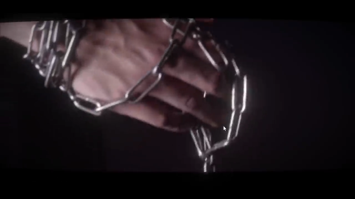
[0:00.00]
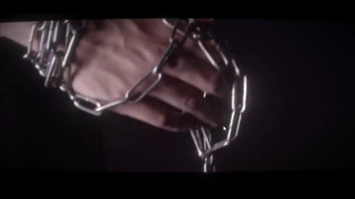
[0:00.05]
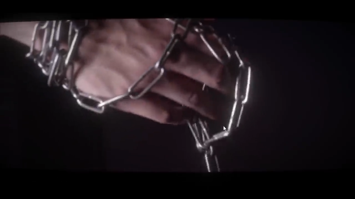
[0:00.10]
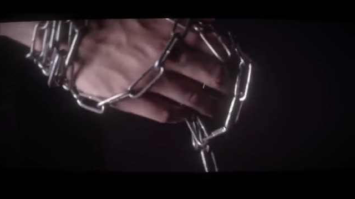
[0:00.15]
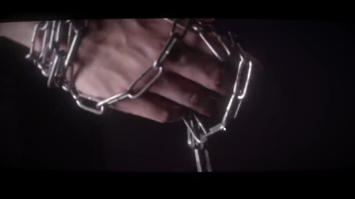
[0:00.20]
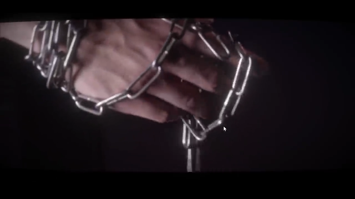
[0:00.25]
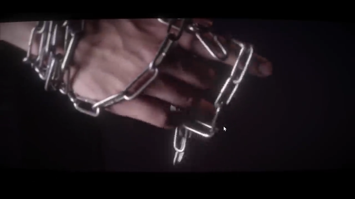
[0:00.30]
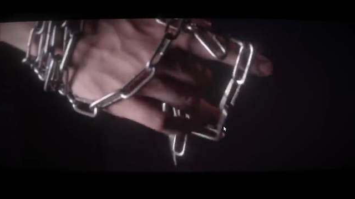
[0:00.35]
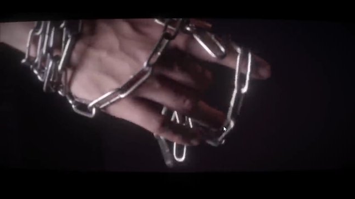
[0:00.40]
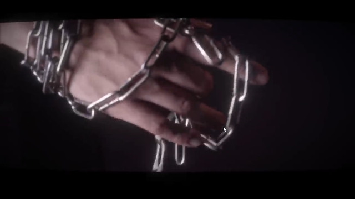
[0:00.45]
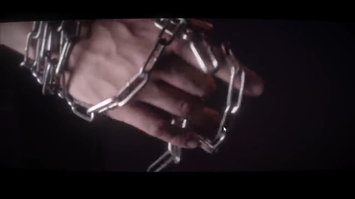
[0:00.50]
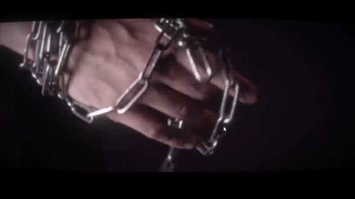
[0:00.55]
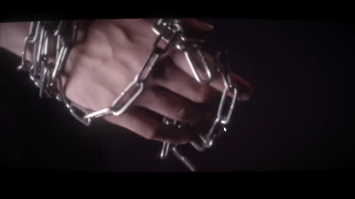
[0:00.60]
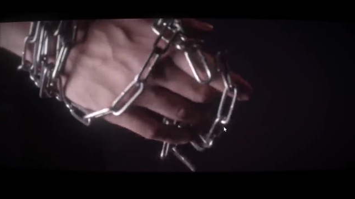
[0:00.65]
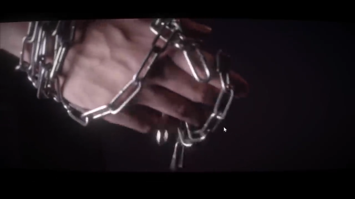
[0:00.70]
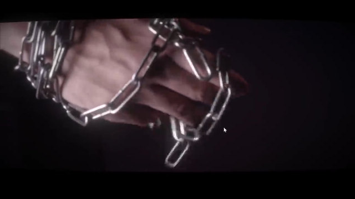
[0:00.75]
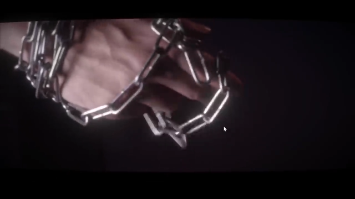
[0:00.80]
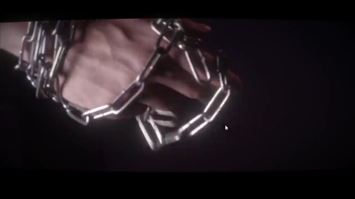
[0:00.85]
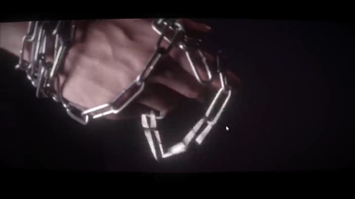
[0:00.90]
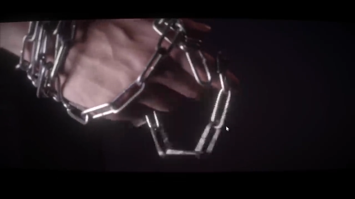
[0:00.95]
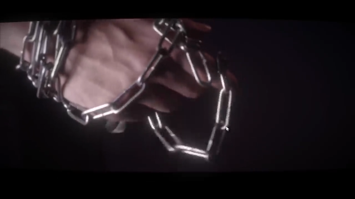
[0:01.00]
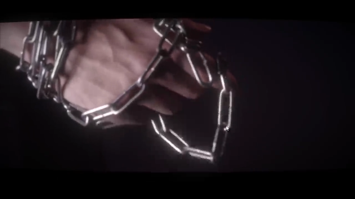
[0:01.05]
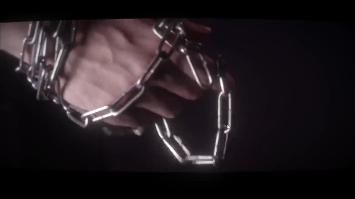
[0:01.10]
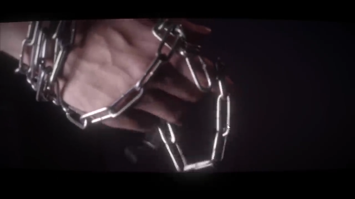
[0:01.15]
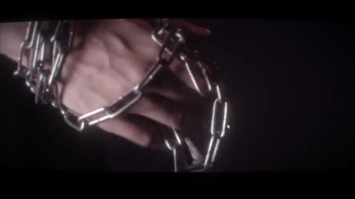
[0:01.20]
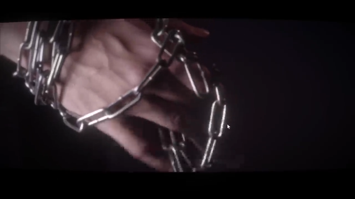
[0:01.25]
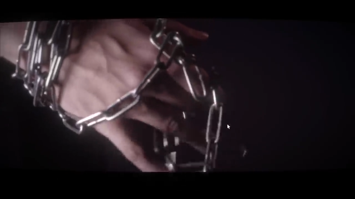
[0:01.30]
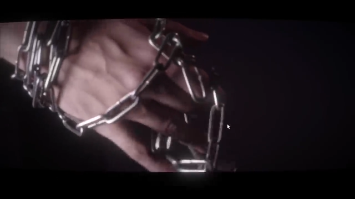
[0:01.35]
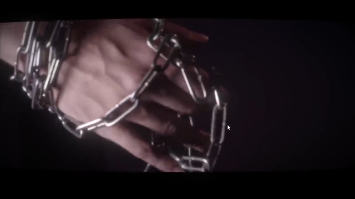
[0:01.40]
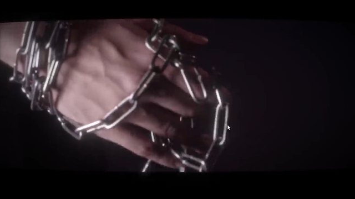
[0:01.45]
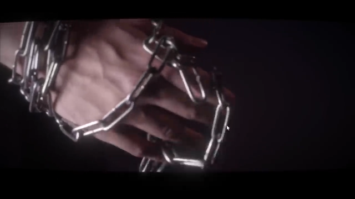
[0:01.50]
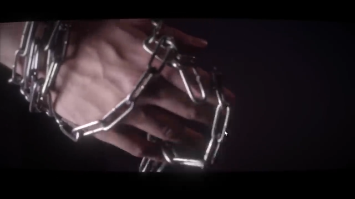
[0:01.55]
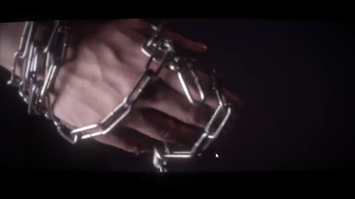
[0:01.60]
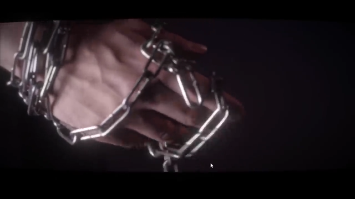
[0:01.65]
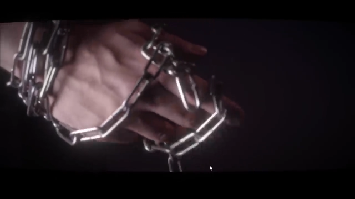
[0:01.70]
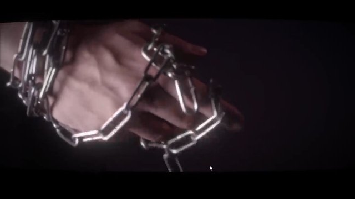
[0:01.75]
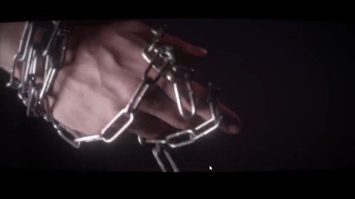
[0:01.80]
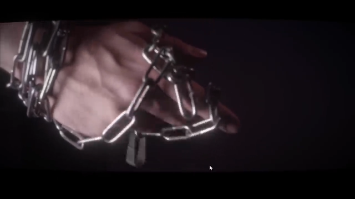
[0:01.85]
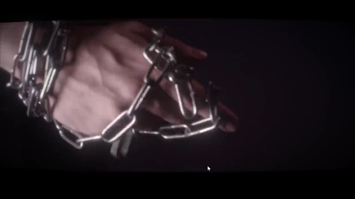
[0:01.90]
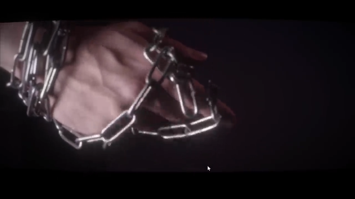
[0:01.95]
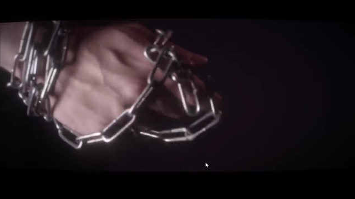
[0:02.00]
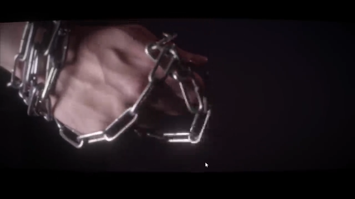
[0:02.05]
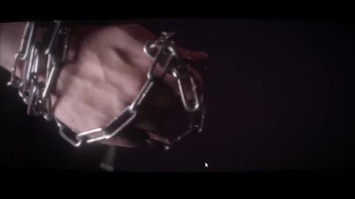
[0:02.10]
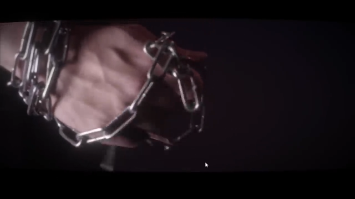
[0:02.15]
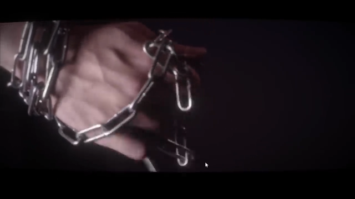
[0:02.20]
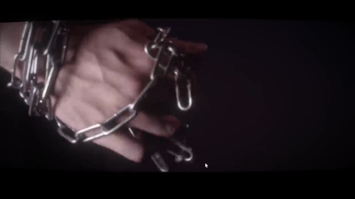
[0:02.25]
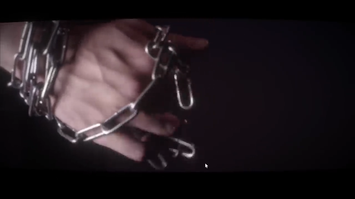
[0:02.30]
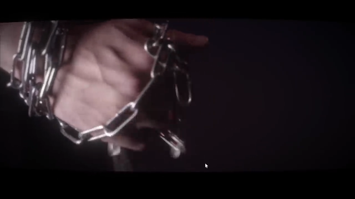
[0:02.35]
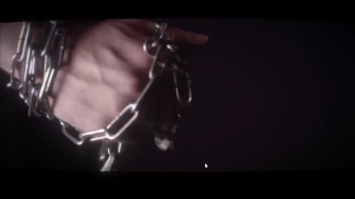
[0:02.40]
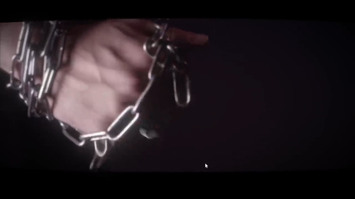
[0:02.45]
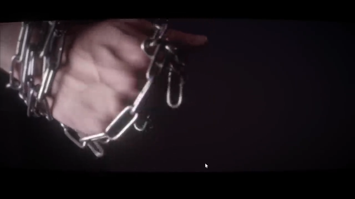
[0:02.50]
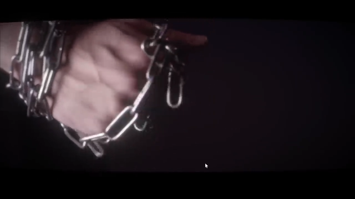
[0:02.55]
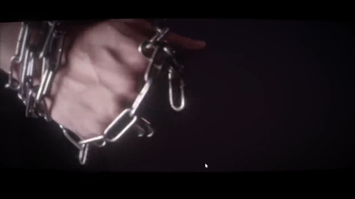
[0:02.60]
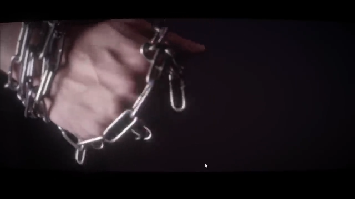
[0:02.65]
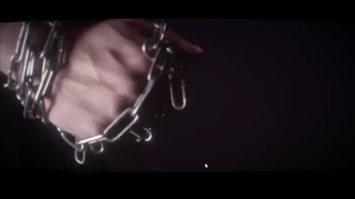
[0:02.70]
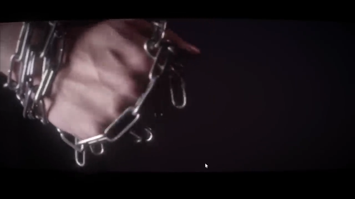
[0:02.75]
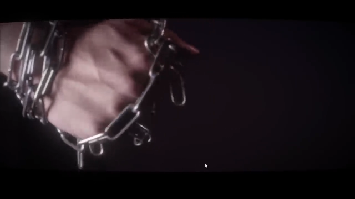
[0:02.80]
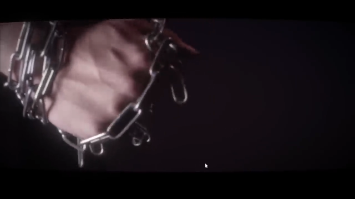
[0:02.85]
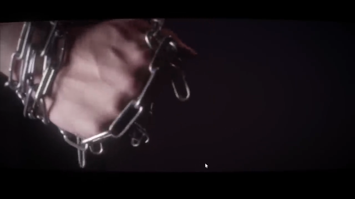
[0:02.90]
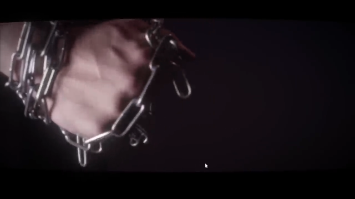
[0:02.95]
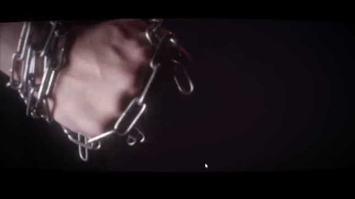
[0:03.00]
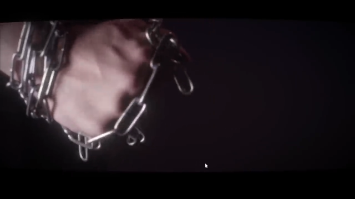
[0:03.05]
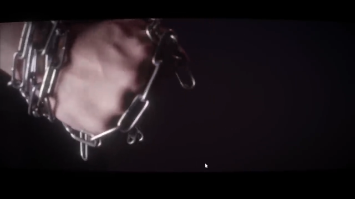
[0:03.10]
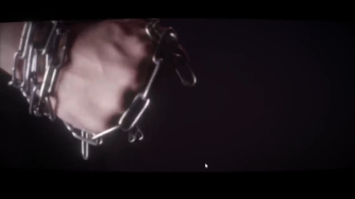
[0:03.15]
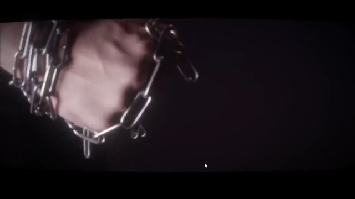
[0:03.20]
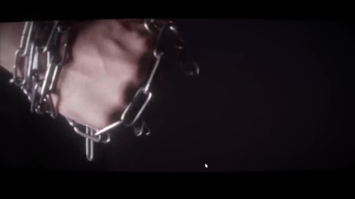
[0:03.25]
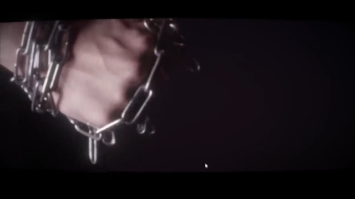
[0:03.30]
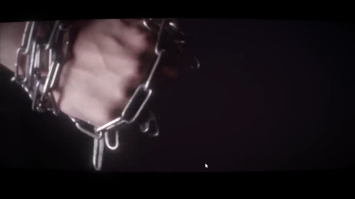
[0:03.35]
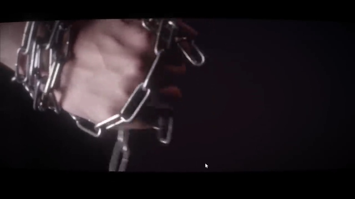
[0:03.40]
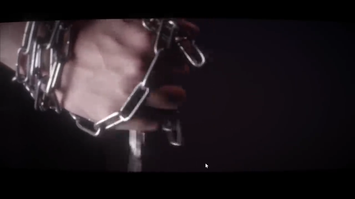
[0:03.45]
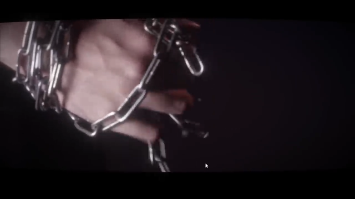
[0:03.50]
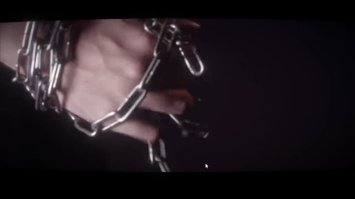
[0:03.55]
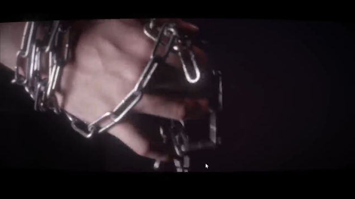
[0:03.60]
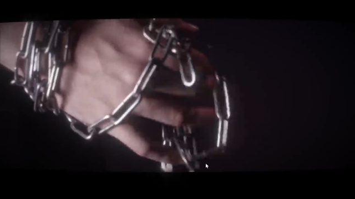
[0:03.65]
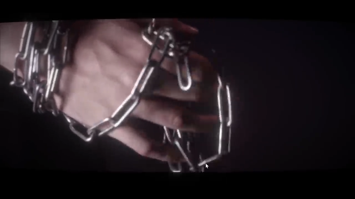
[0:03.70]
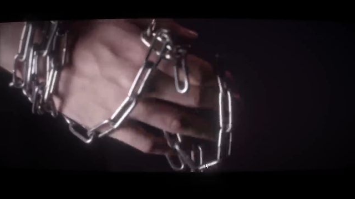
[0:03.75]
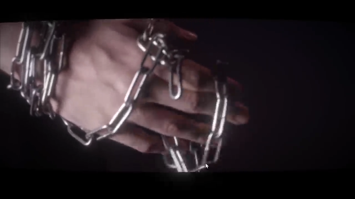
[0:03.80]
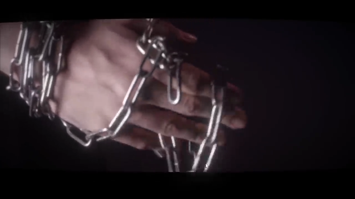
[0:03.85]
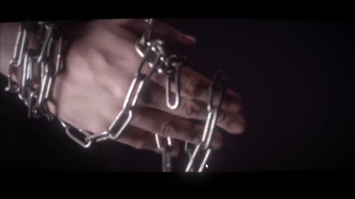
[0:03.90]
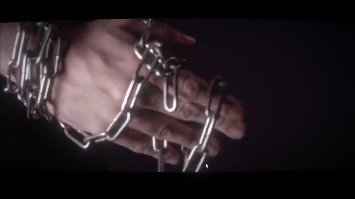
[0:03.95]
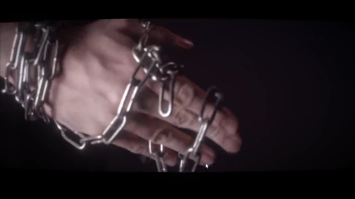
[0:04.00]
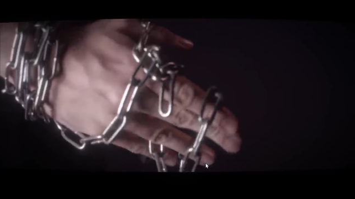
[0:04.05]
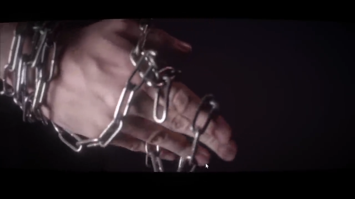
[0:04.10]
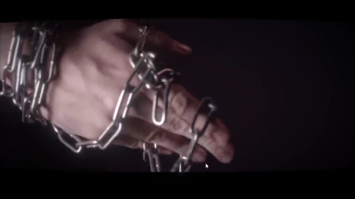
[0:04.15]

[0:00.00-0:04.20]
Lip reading: (no speaker visible)